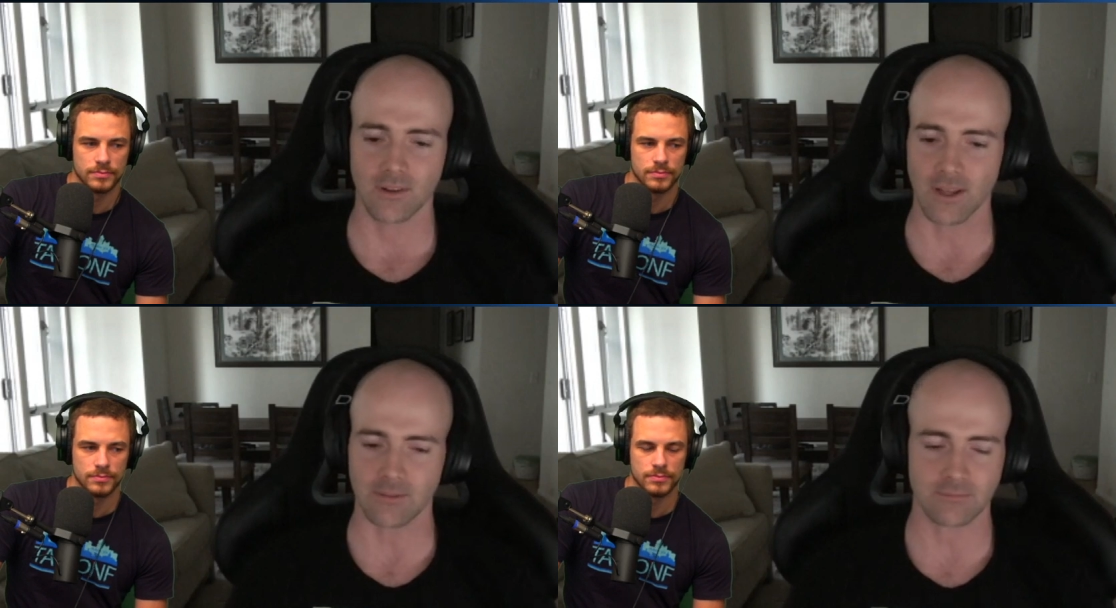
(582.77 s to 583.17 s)

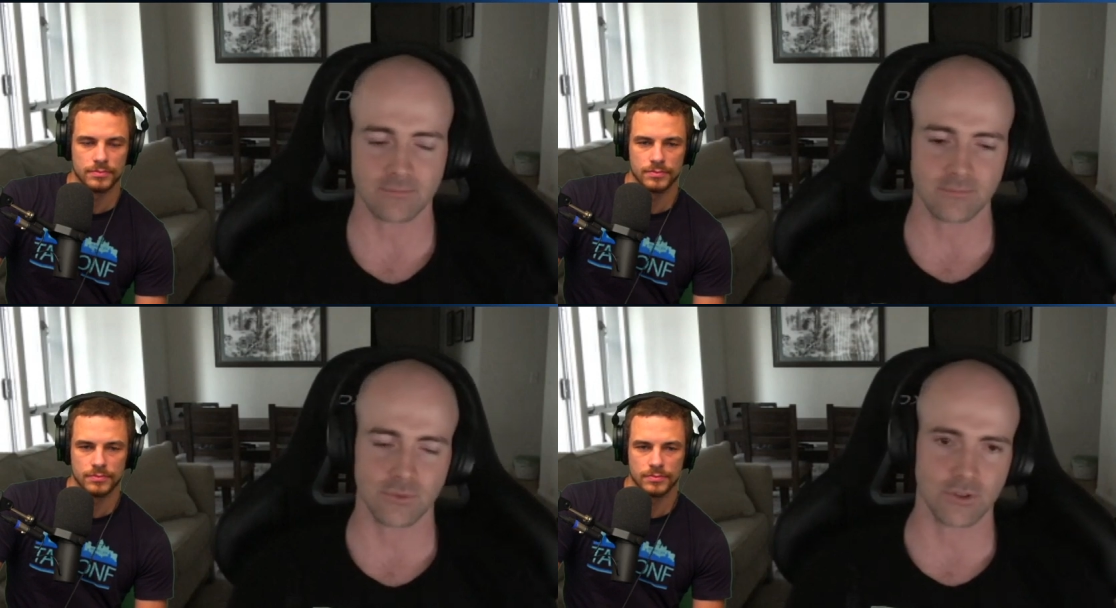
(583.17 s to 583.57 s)
Speaker 1: like
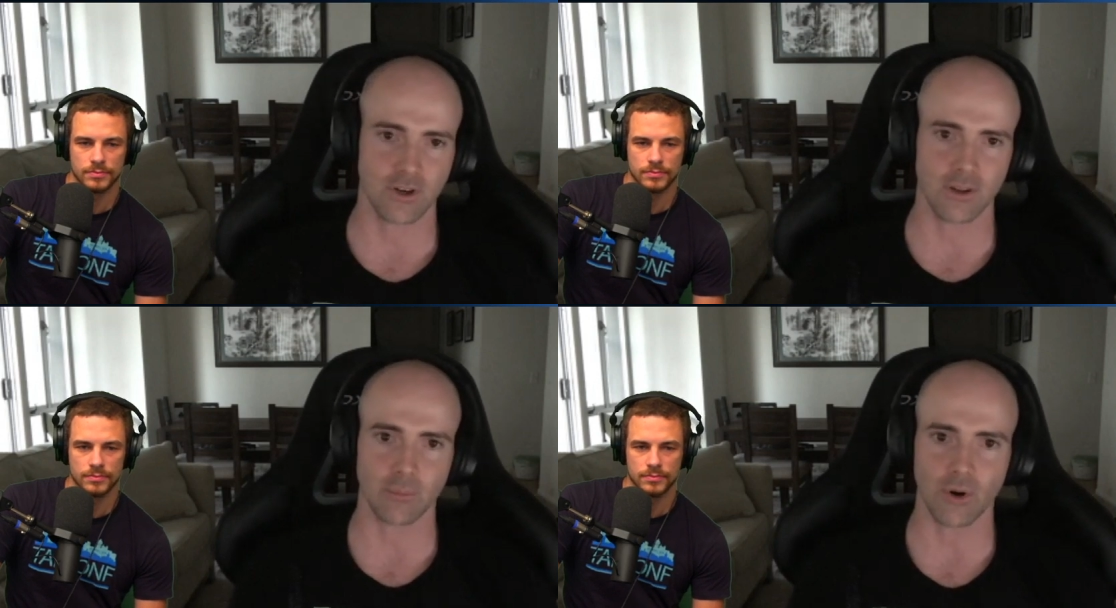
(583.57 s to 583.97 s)
doing
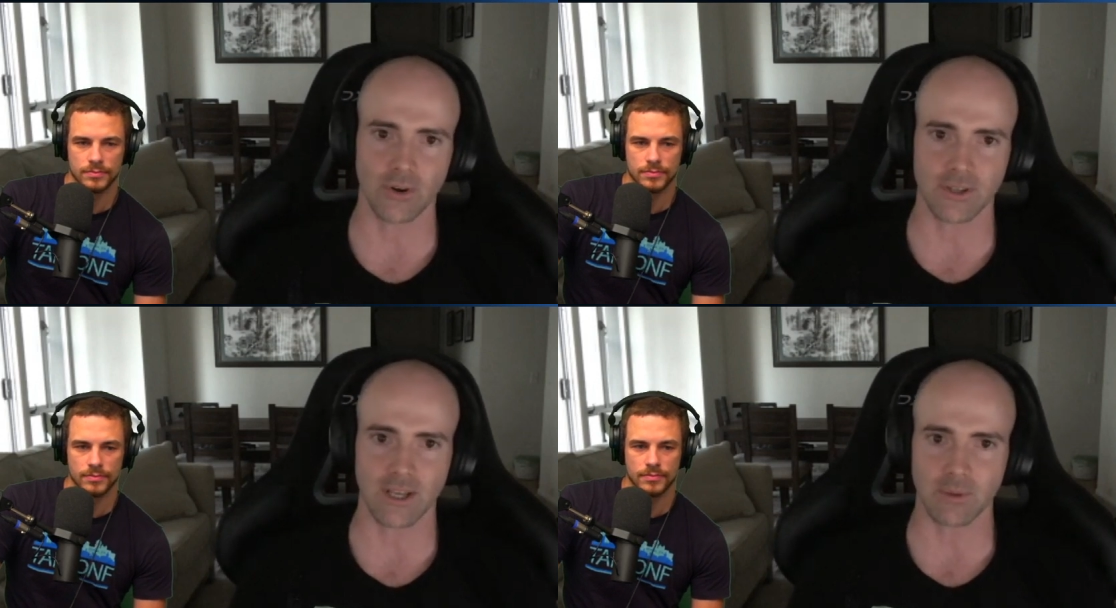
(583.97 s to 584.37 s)
all the
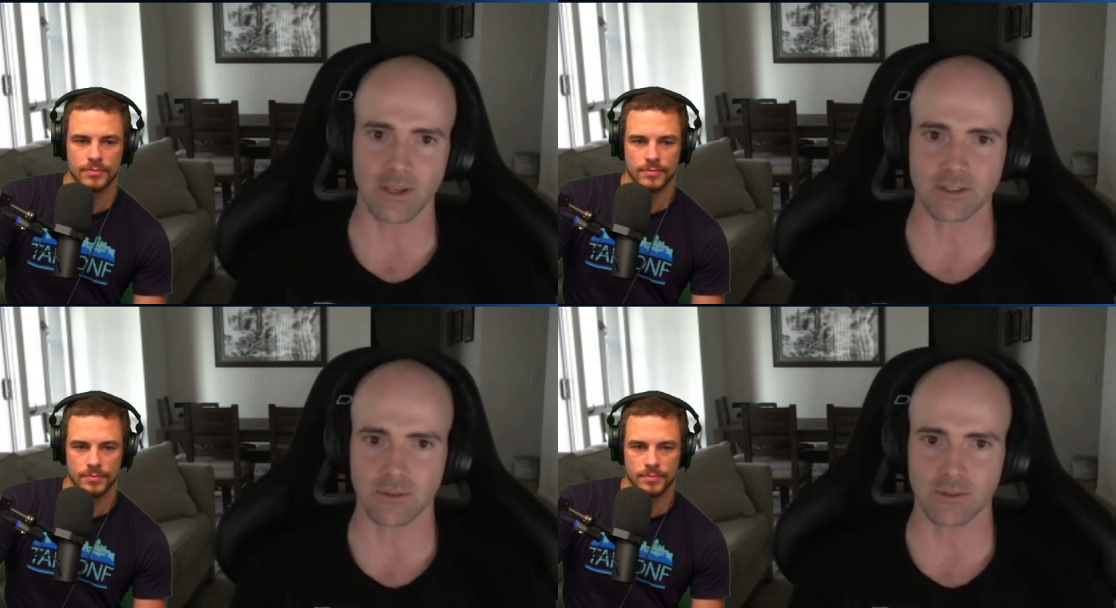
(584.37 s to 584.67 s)
prototyping.